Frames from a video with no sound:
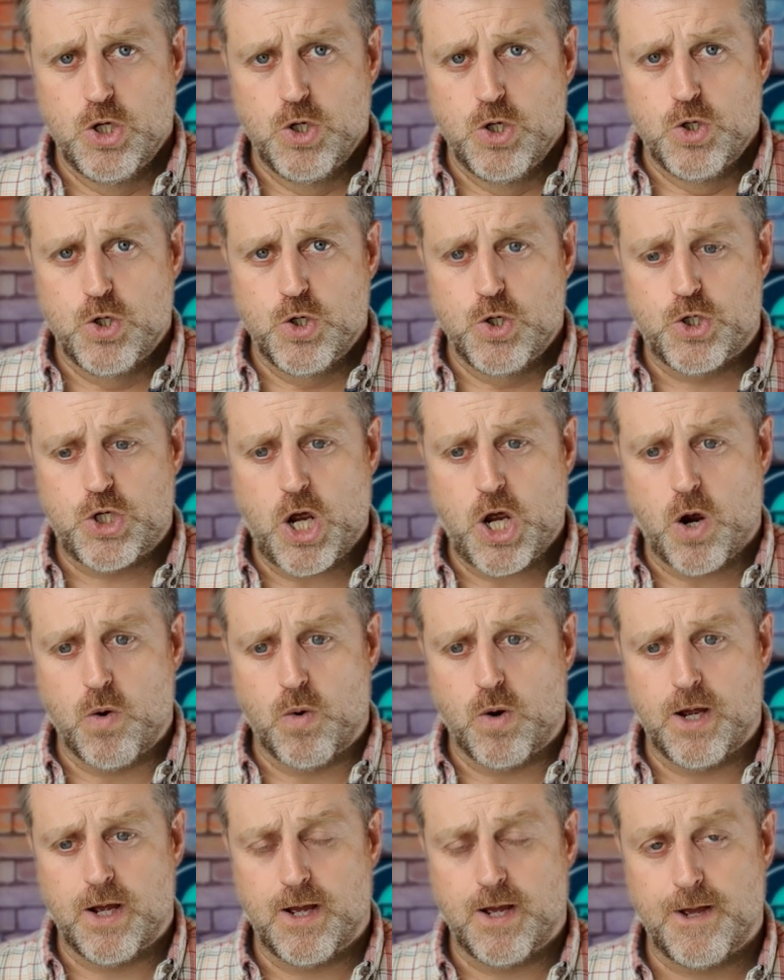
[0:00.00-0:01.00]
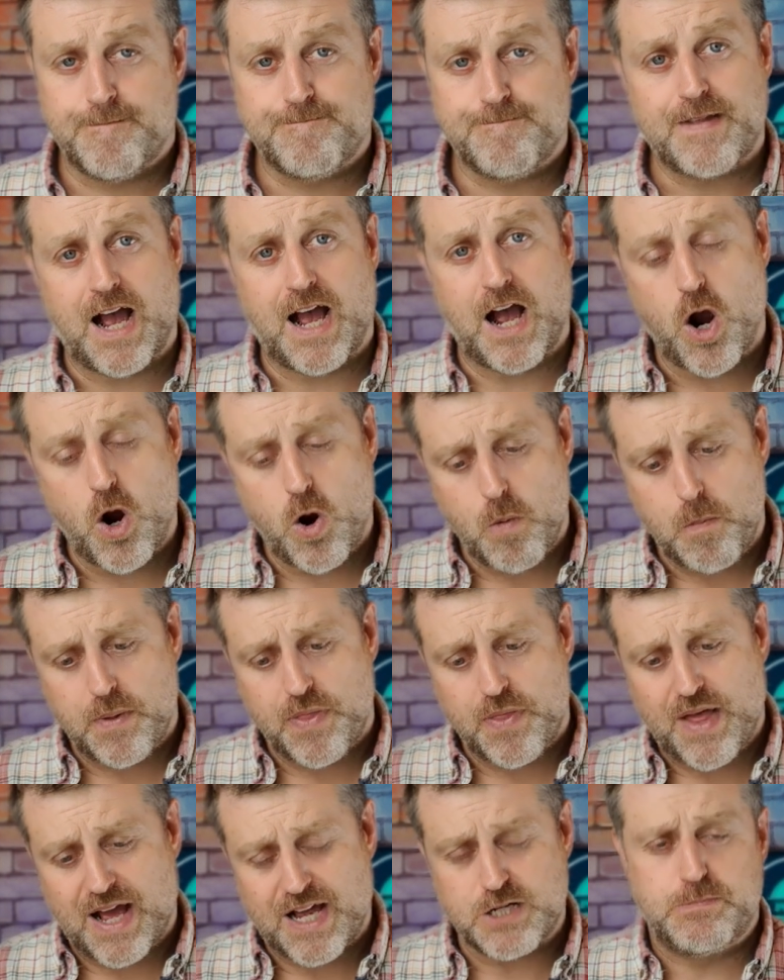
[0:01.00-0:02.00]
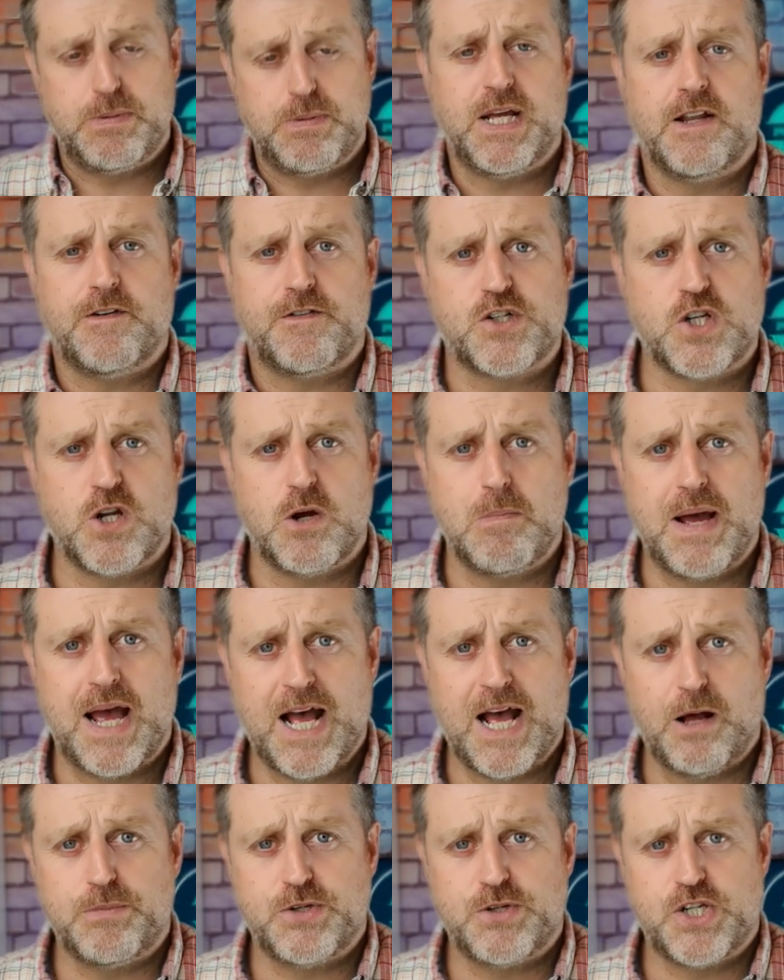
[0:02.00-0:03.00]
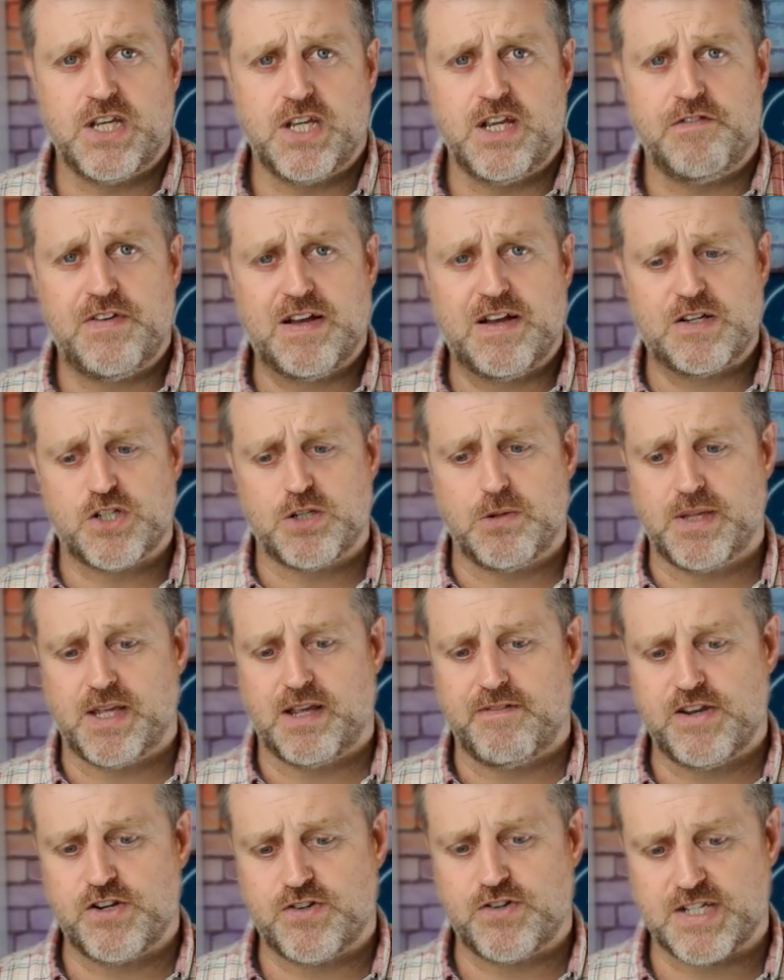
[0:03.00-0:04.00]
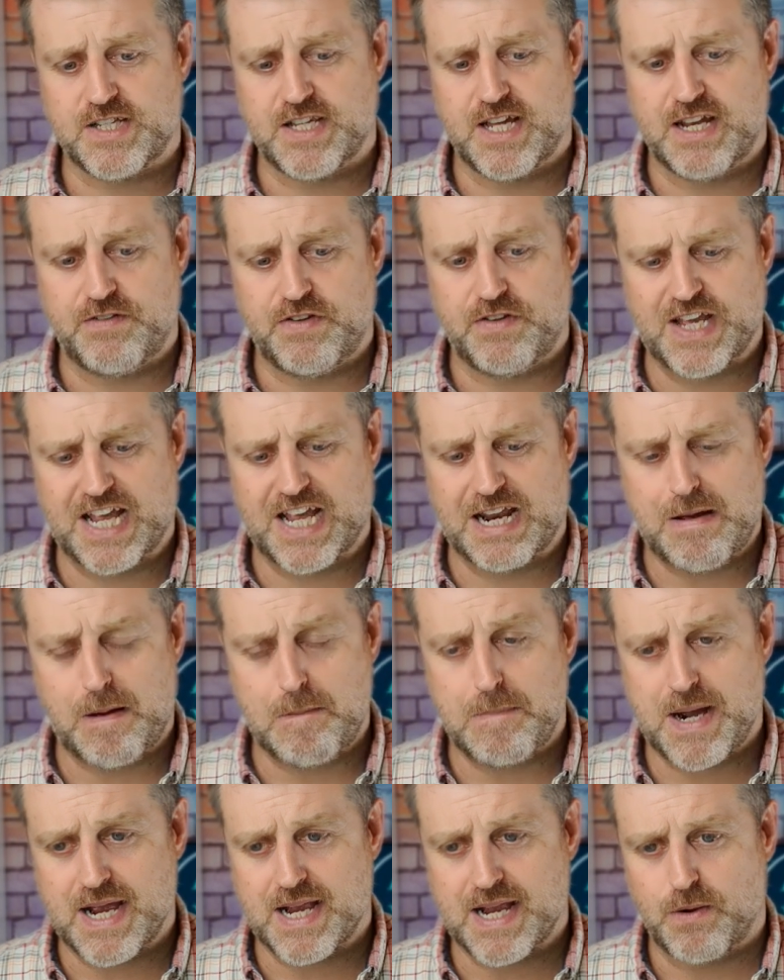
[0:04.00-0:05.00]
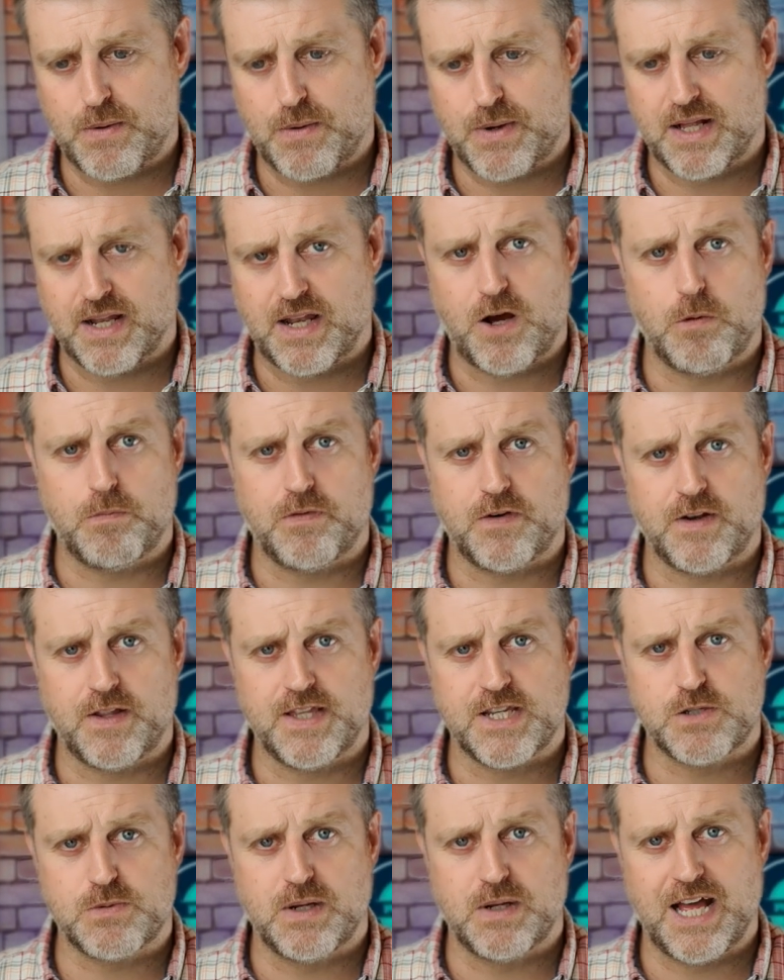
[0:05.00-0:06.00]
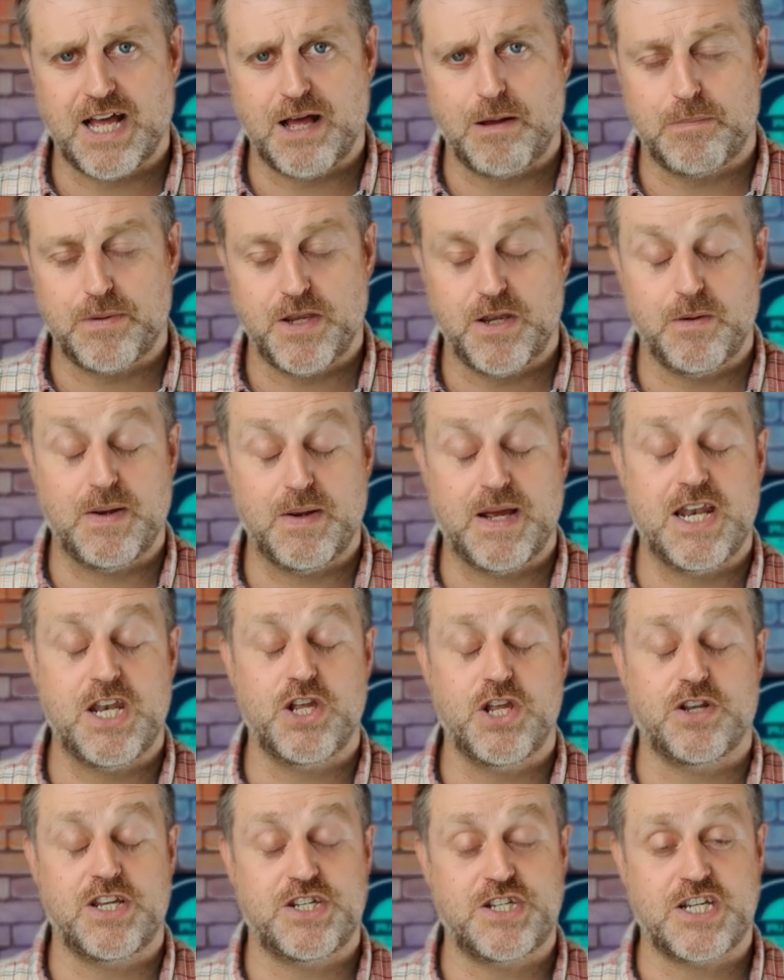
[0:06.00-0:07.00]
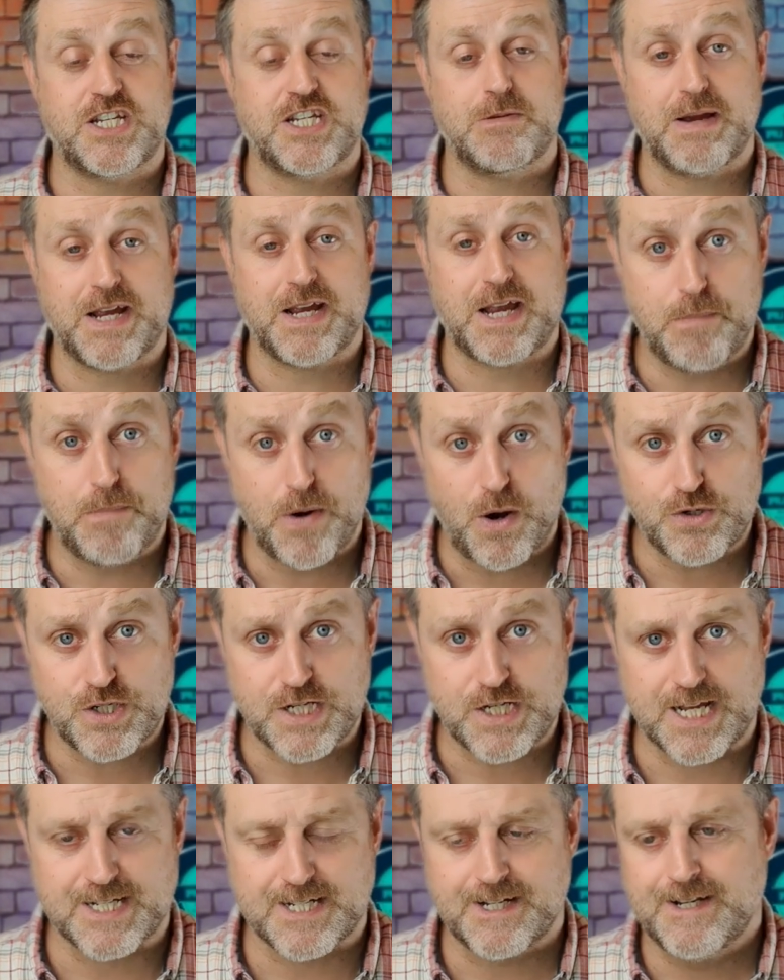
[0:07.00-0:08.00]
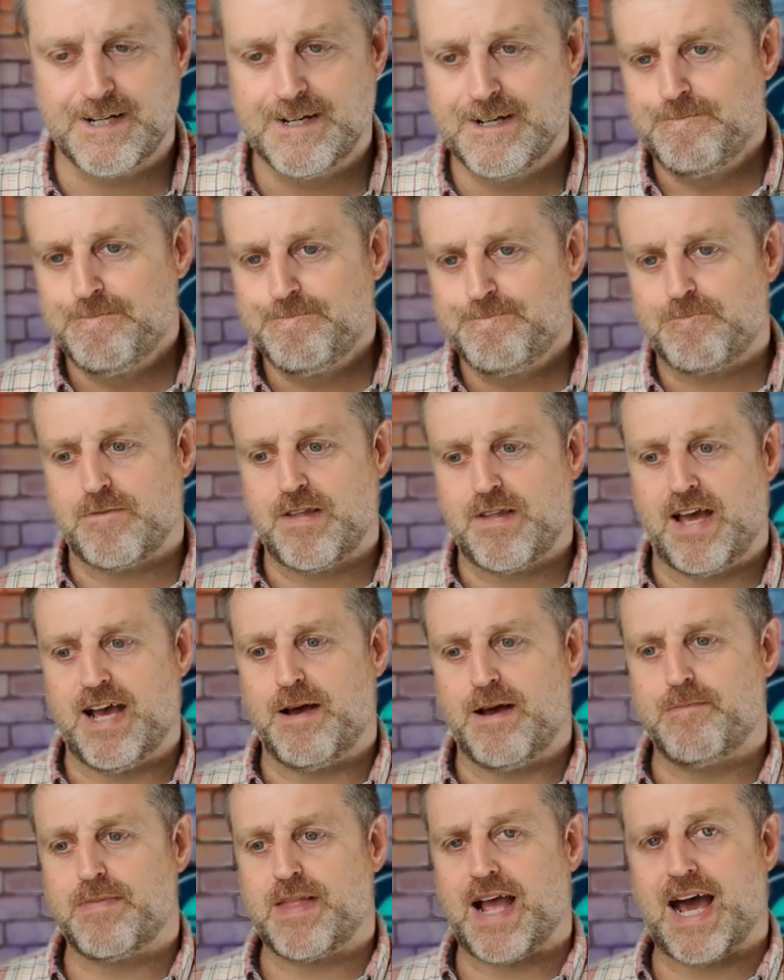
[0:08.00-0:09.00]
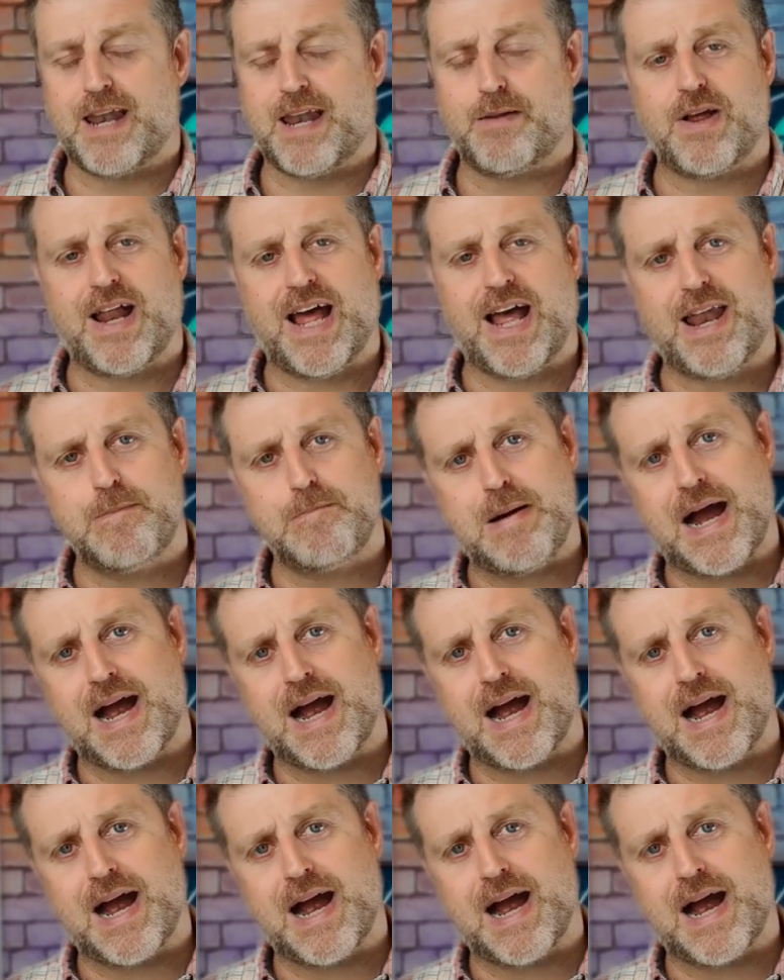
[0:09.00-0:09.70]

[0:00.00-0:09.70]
So I hope that has been of some help to you, found something of interest there. If you're thinking about buying a wheel, hopefully this will help you in your decision making process. And I'm going to hand back